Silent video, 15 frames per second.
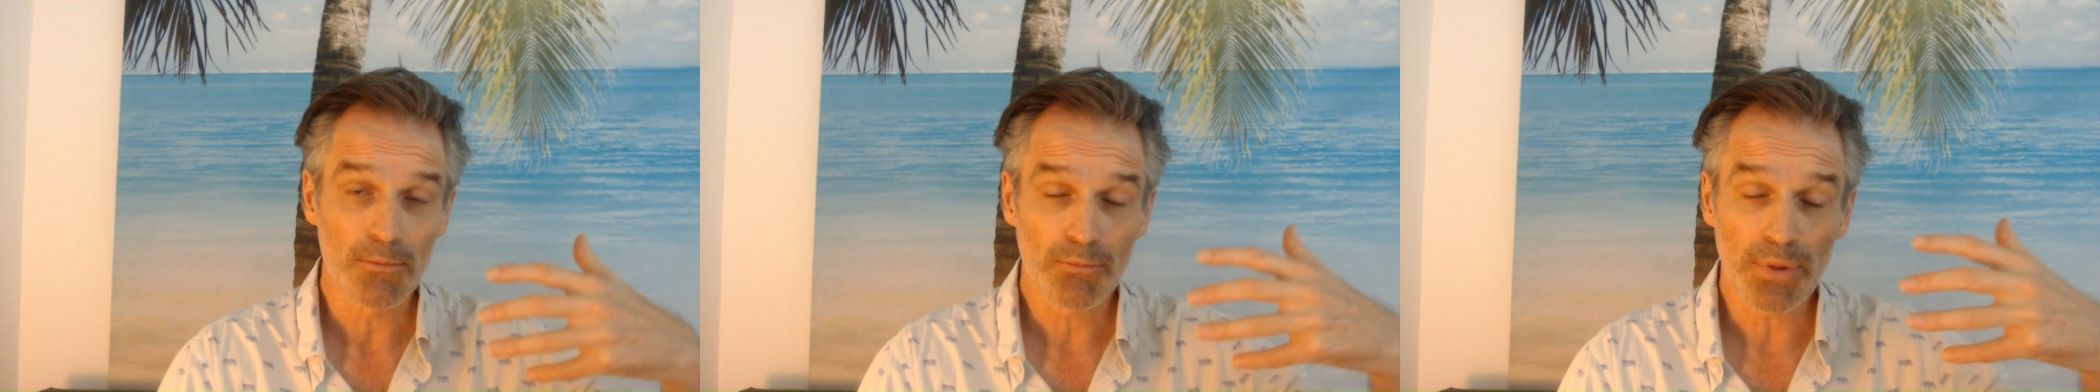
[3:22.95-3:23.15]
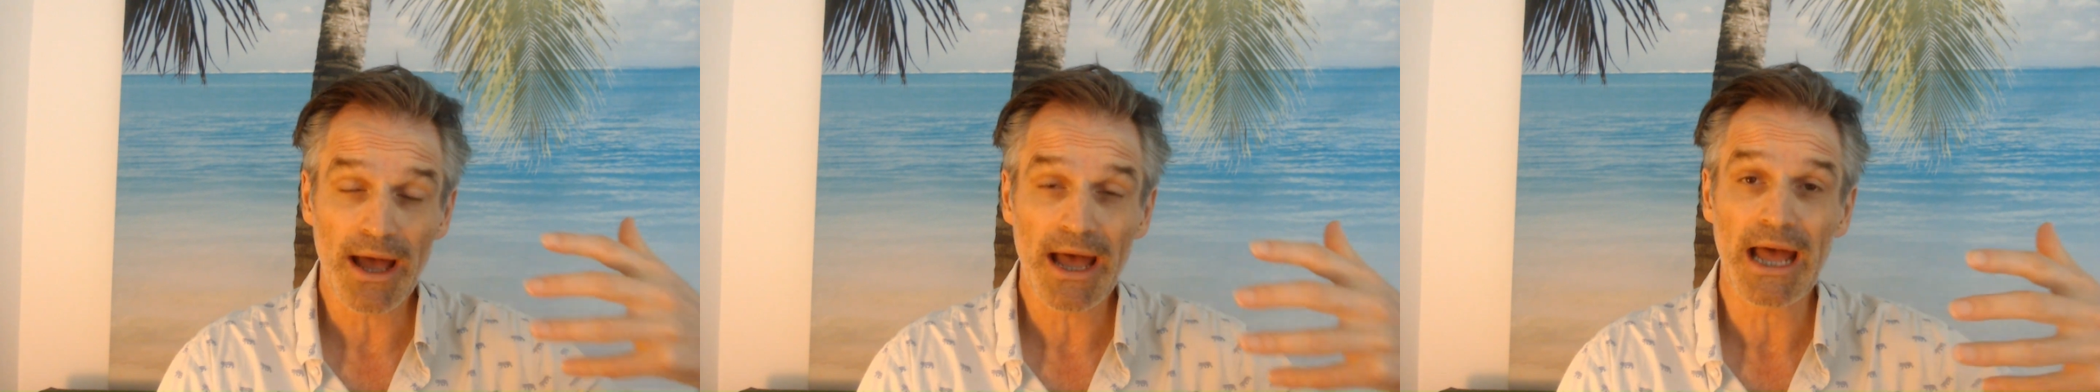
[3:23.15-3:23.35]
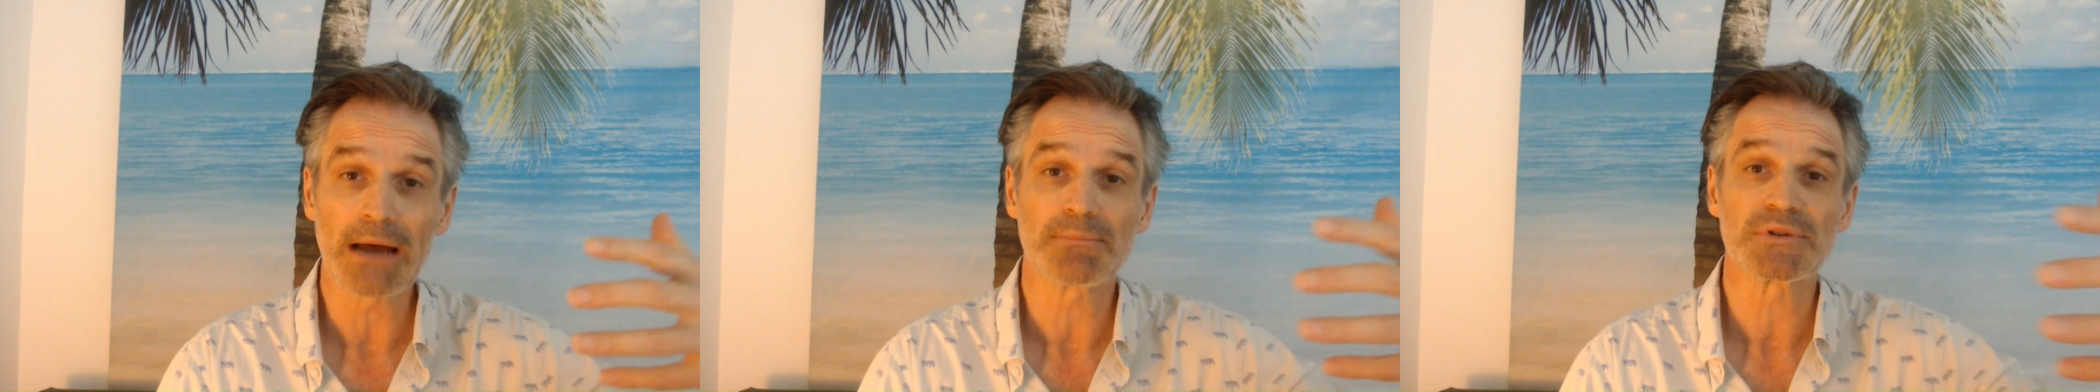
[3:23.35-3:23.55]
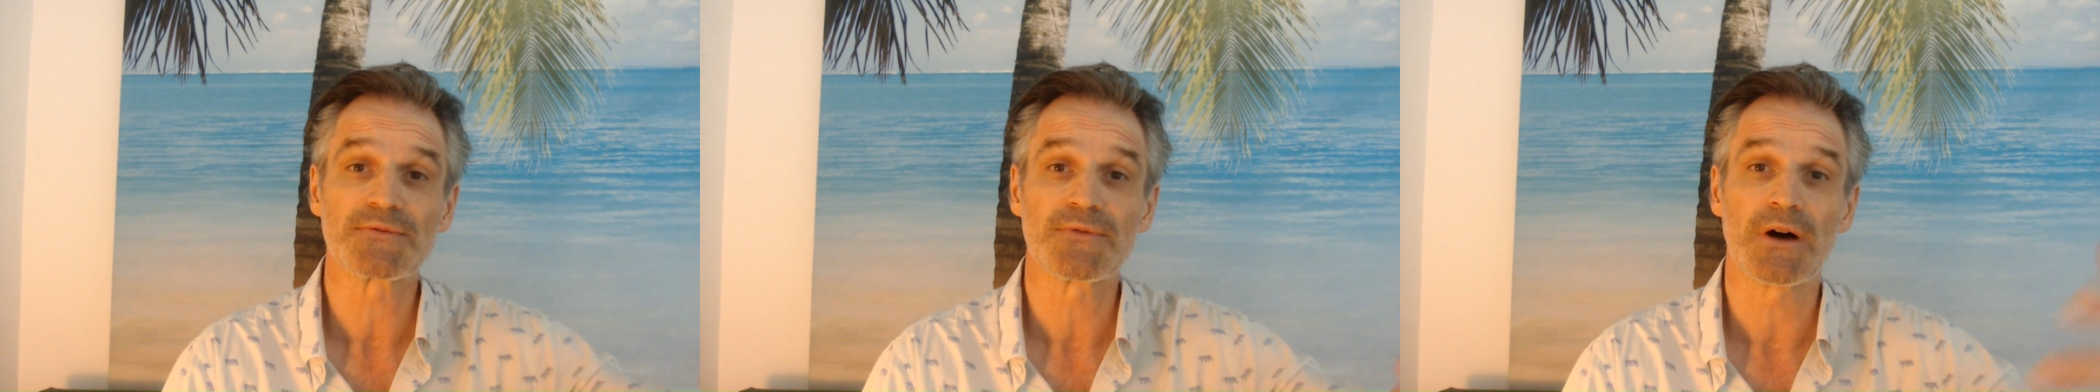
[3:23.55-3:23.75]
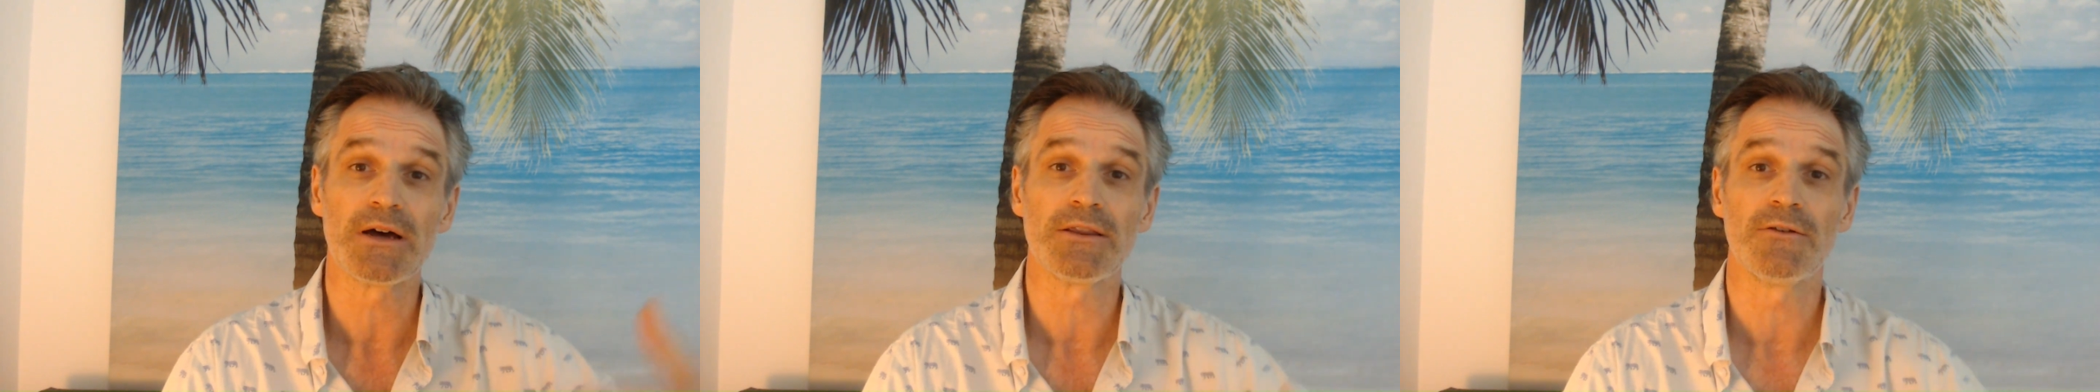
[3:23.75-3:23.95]
perhaps
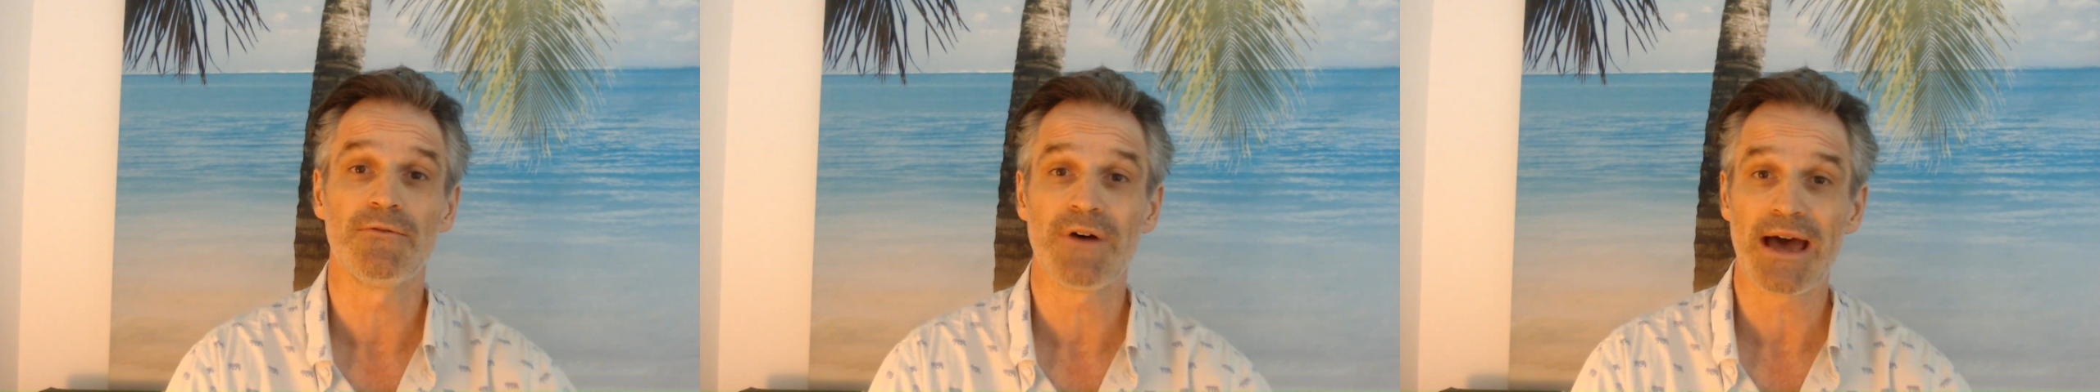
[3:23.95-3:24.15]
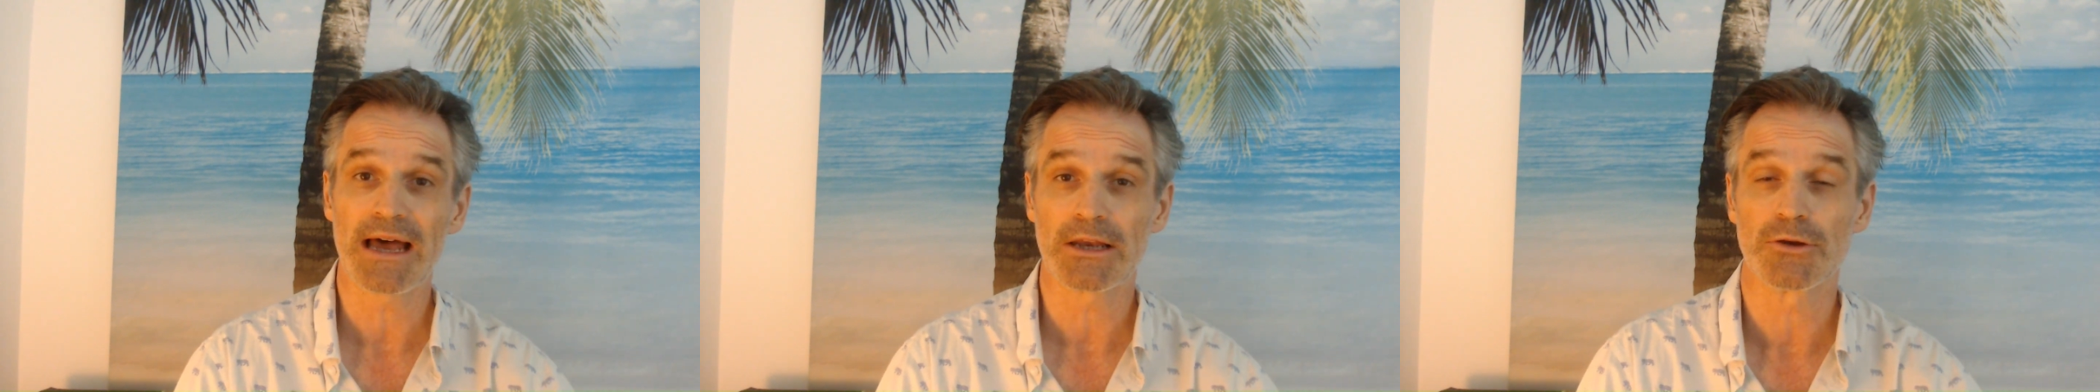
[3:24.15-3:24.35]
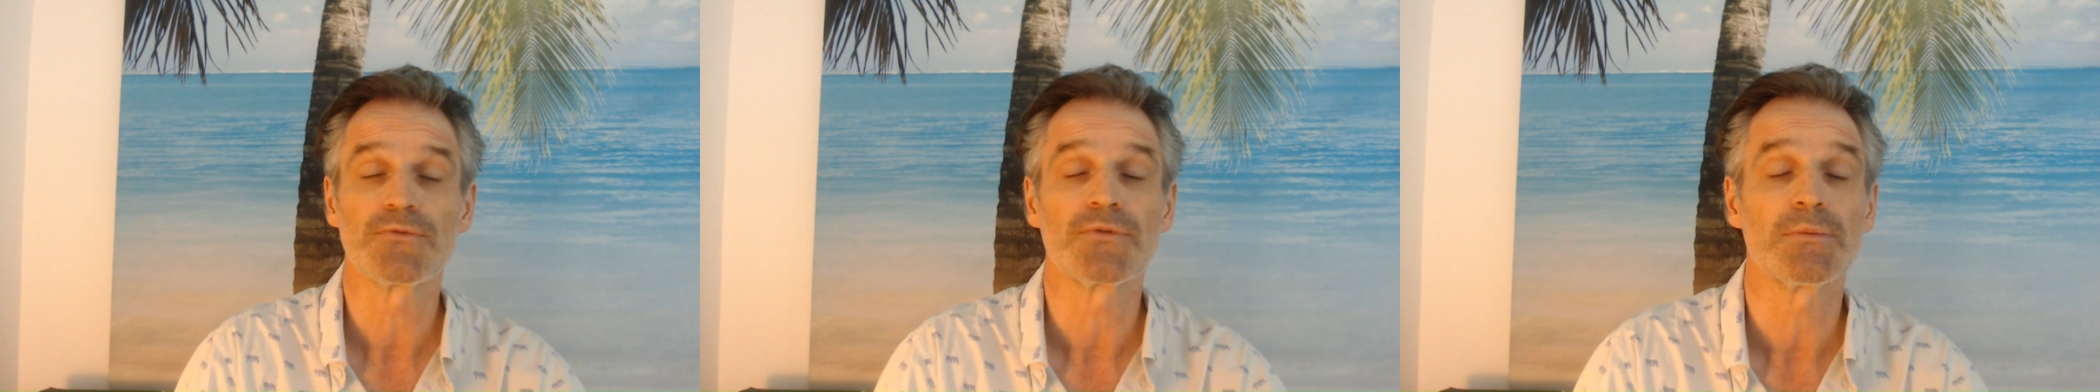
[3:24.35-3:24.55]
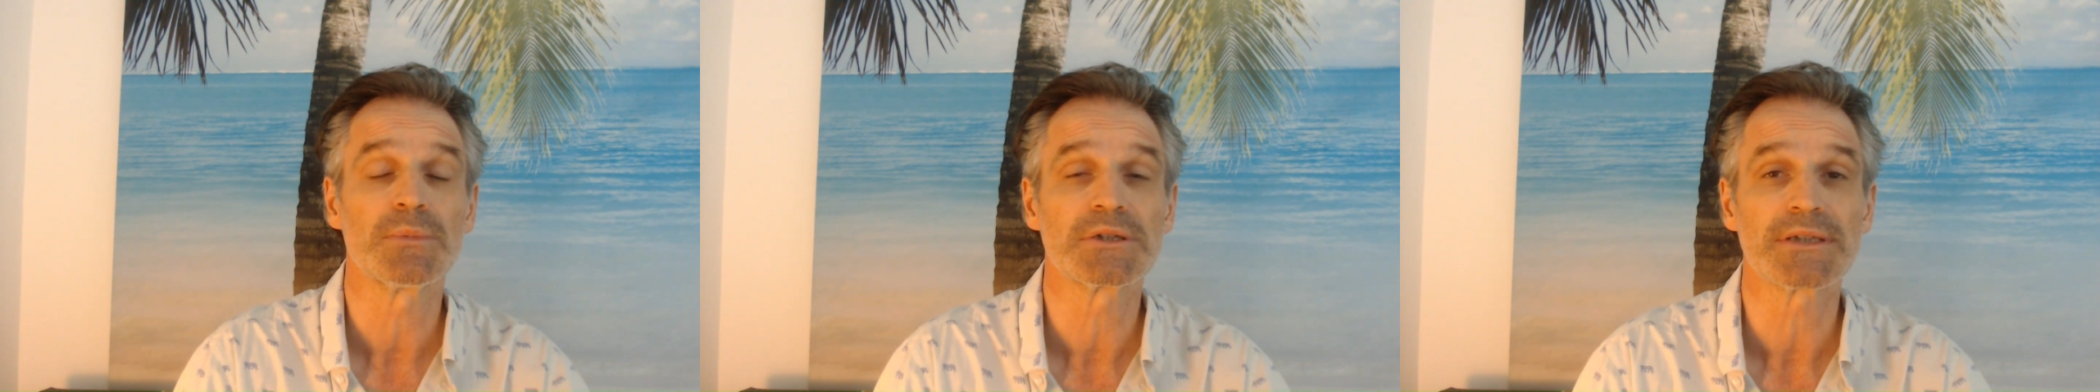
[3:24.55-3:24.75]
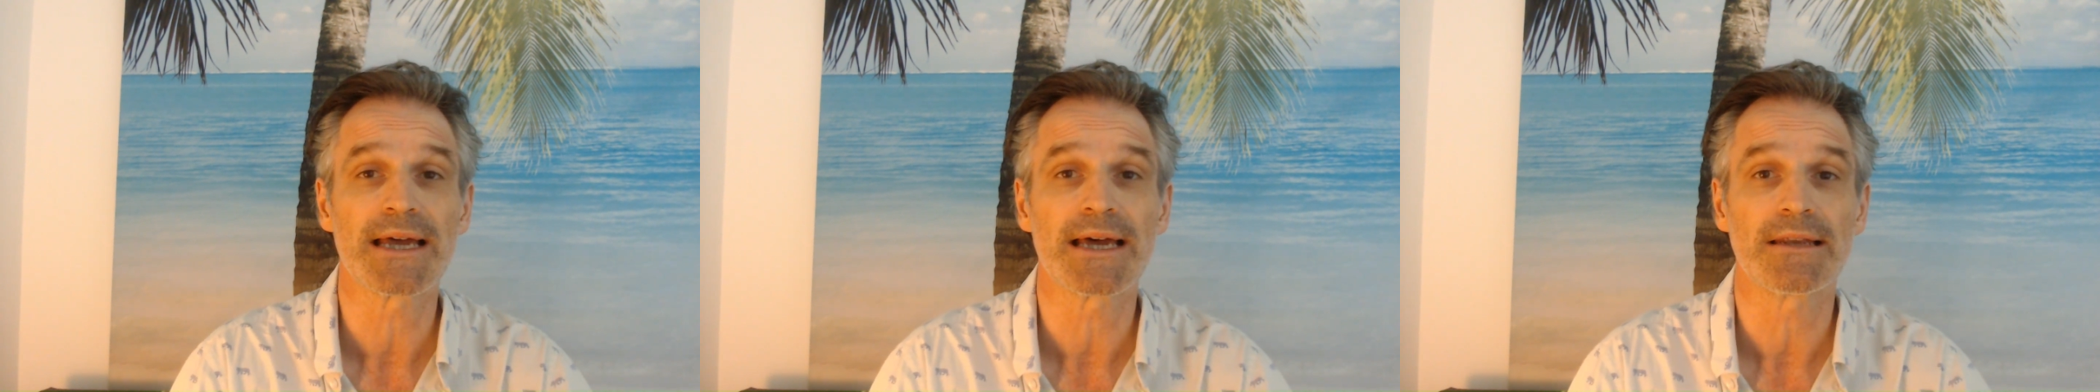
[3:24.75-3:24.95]
find the value from the
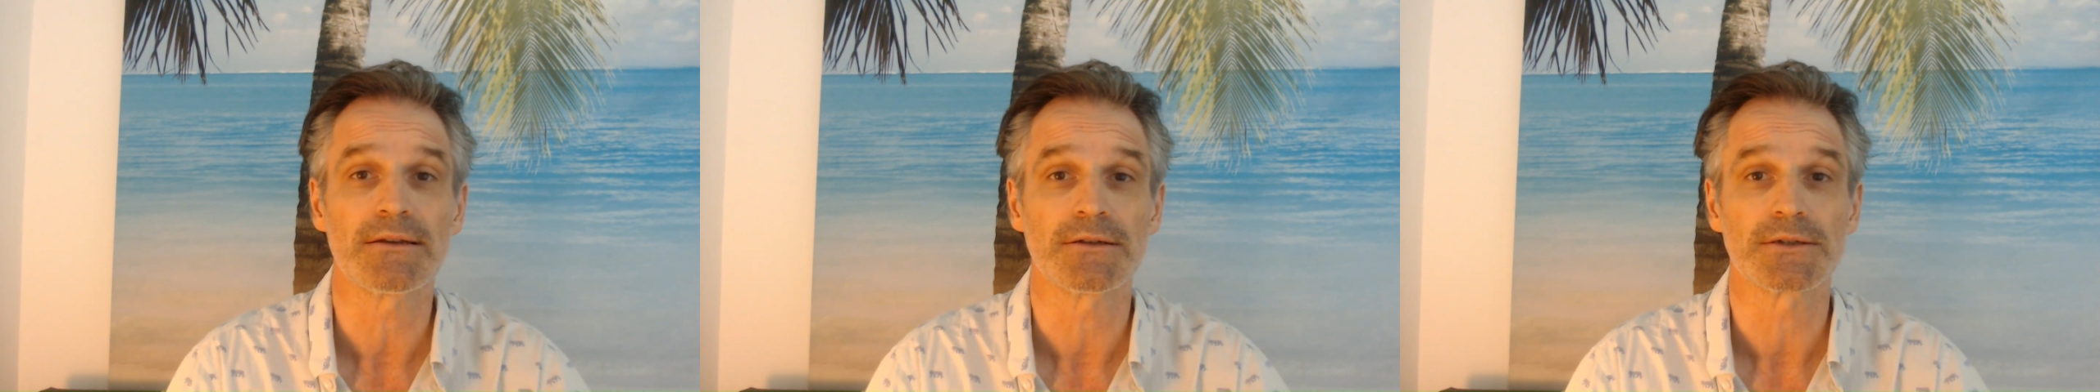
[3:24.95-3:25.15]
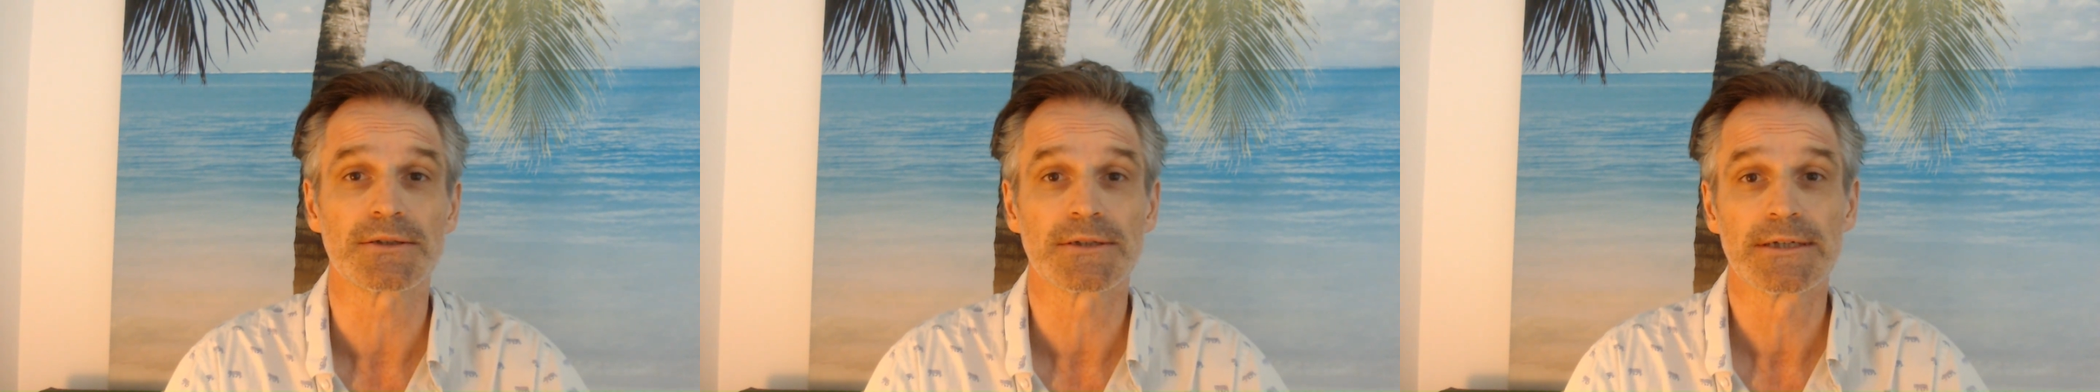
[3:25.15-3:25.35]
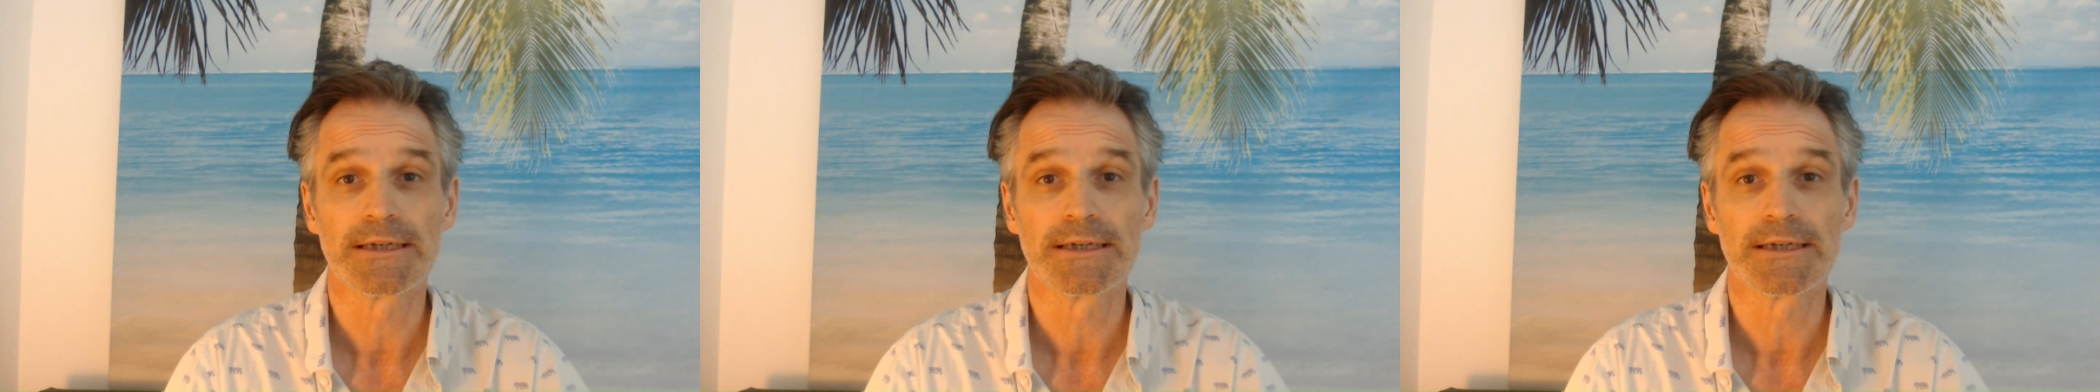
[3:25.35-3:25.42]
sadness?